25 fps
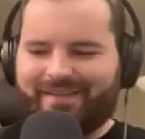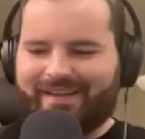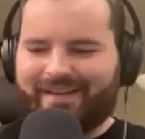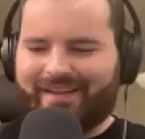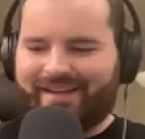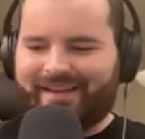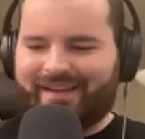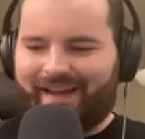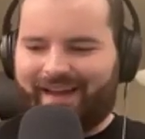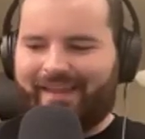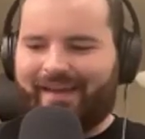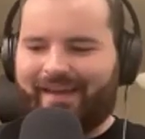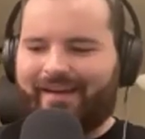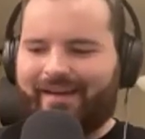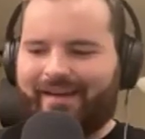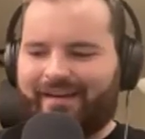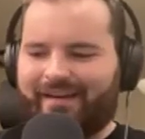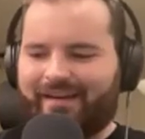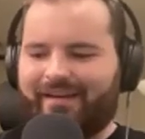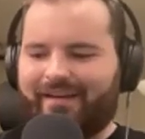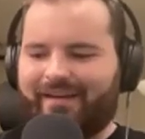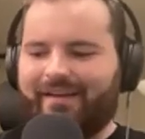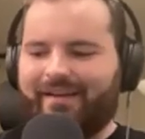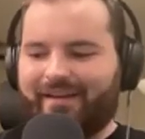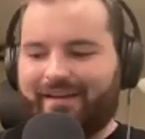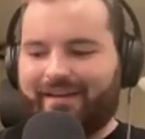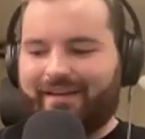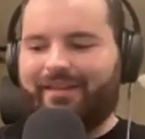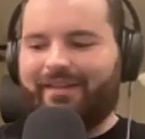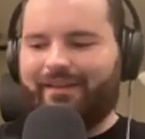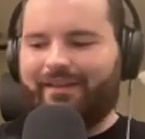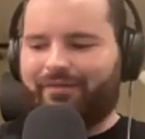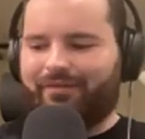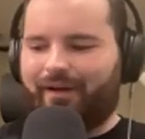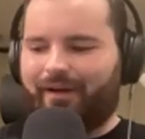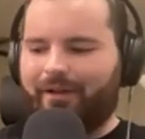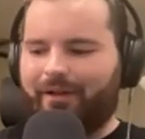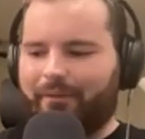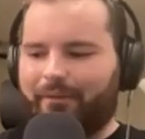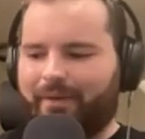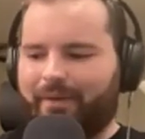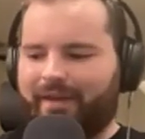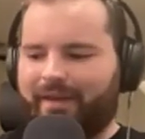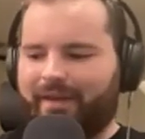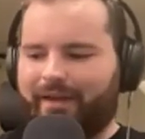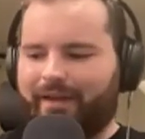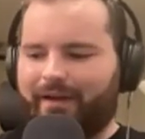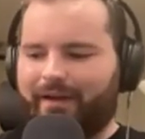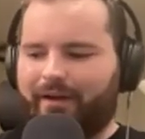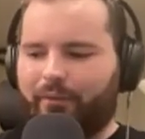And then the following
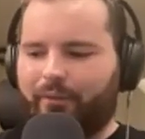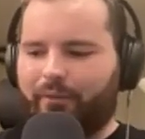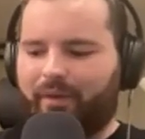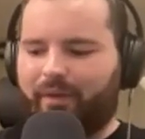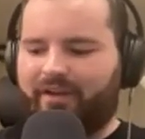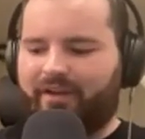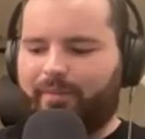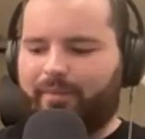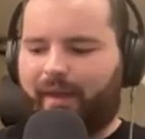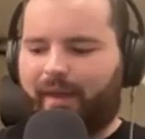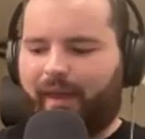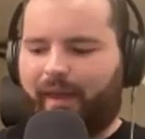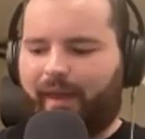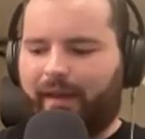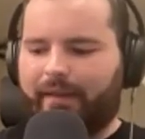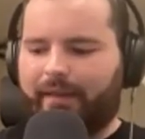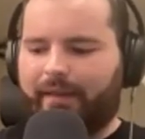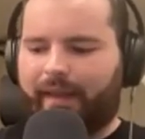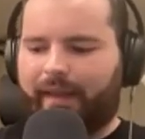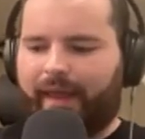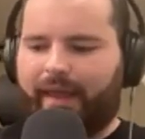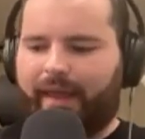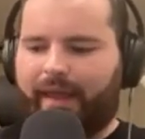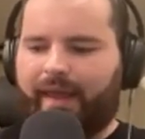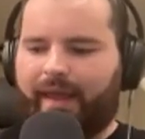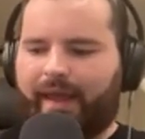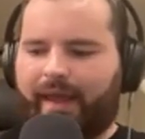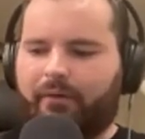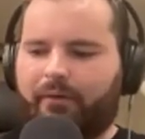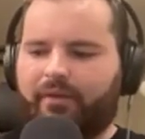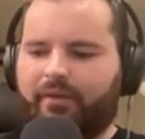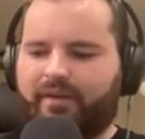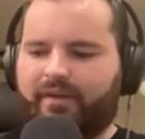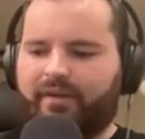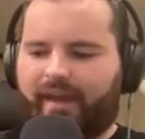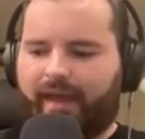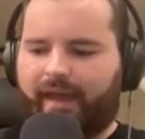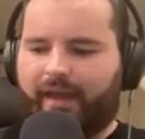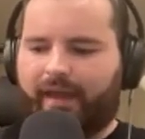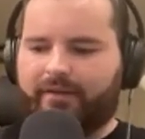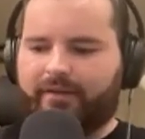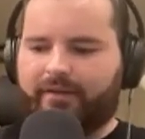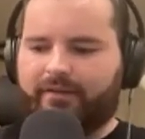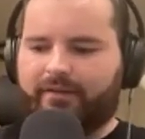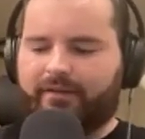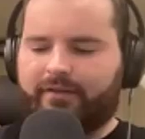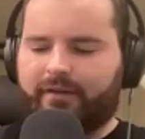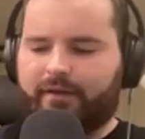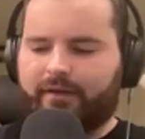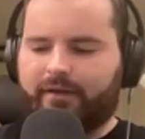year, we spent laying out the
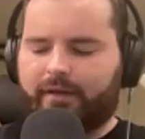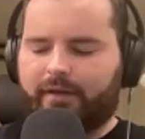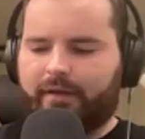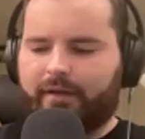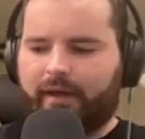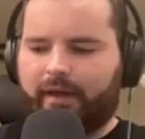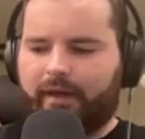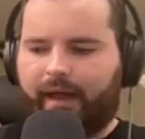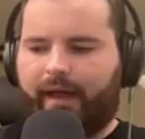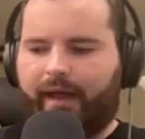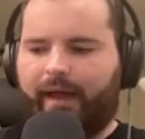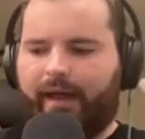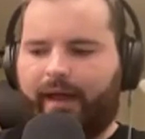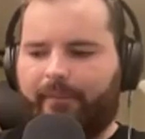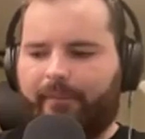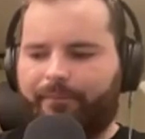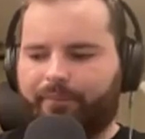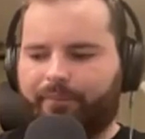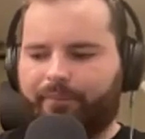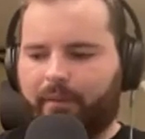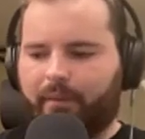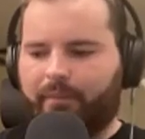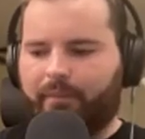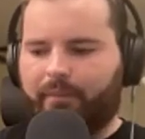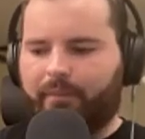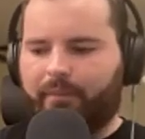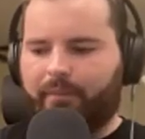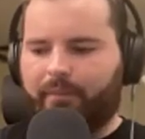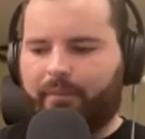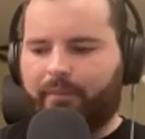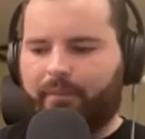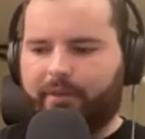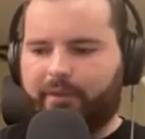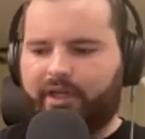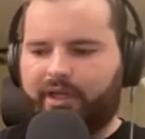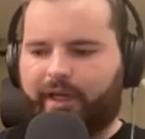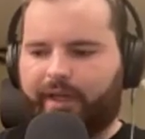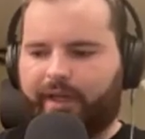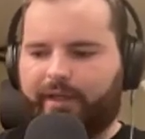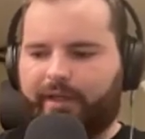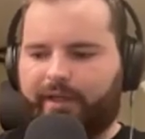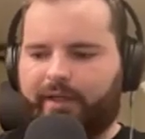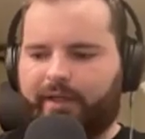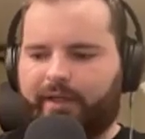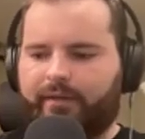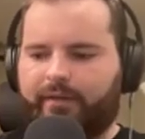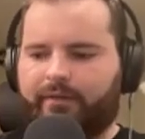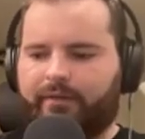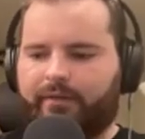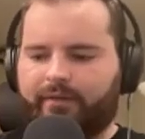text, making some
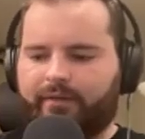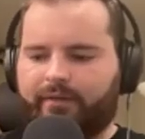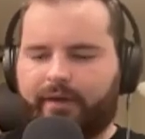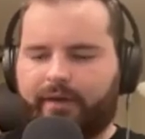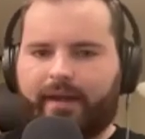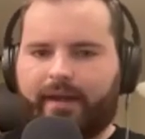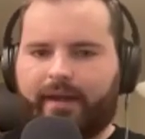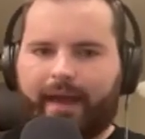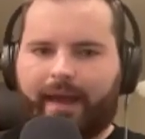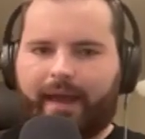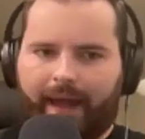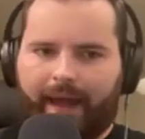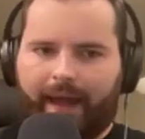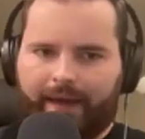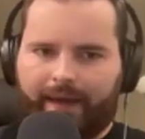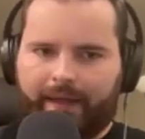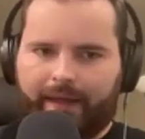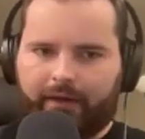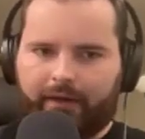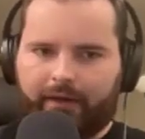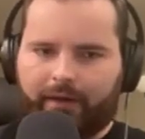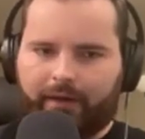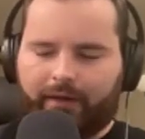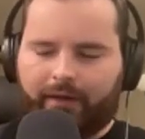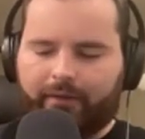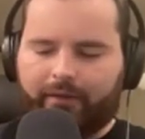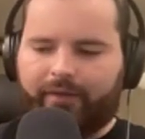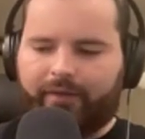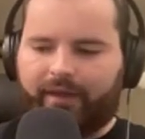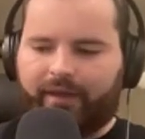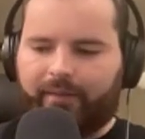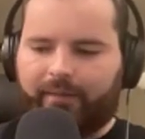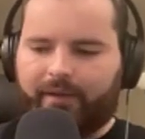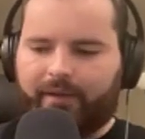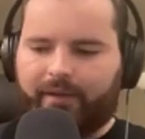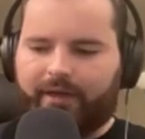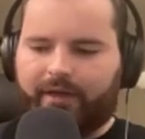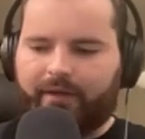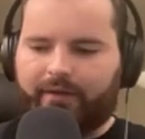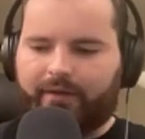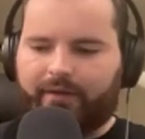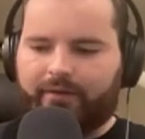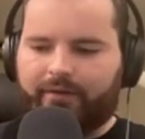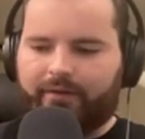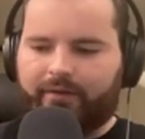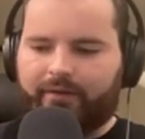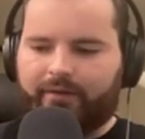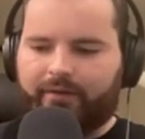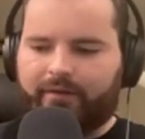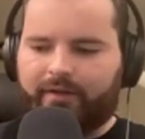changes, adding in all of the
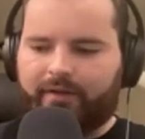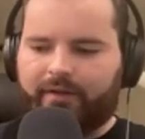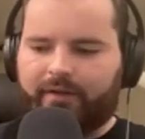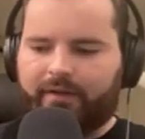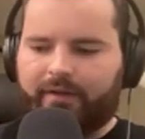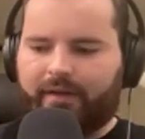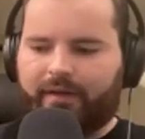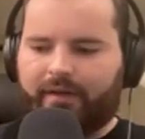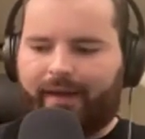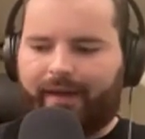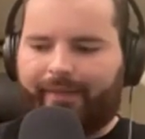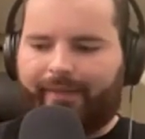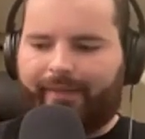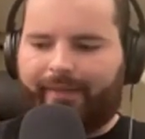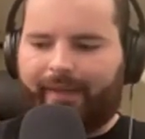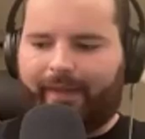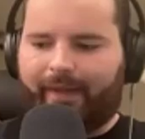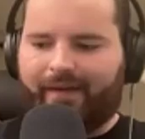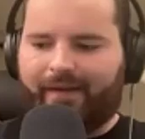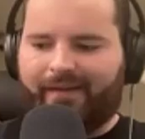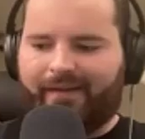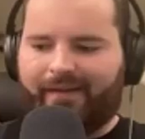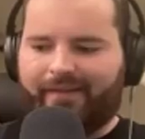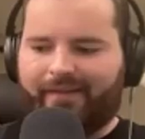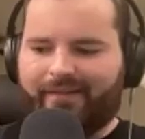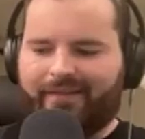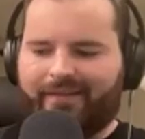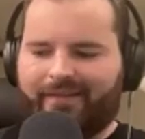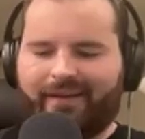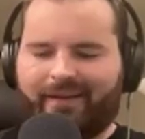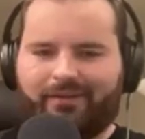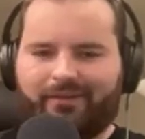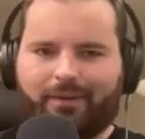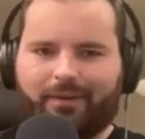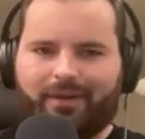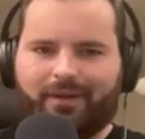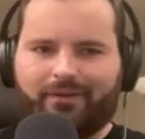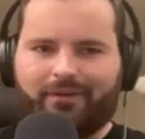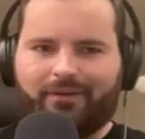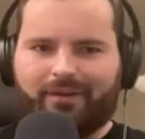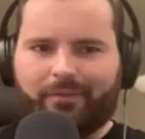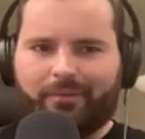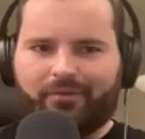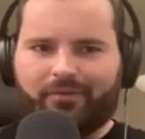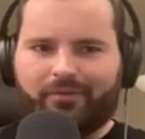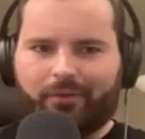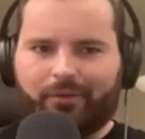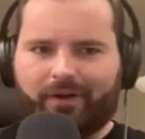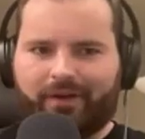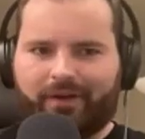images, and then it's what you see
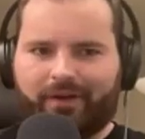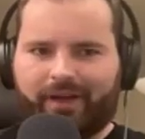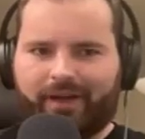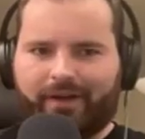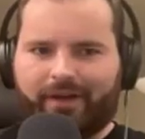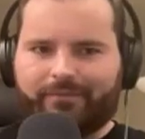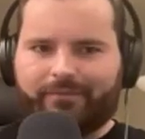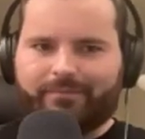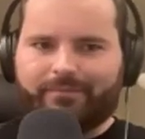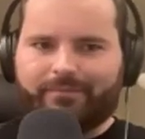before you now.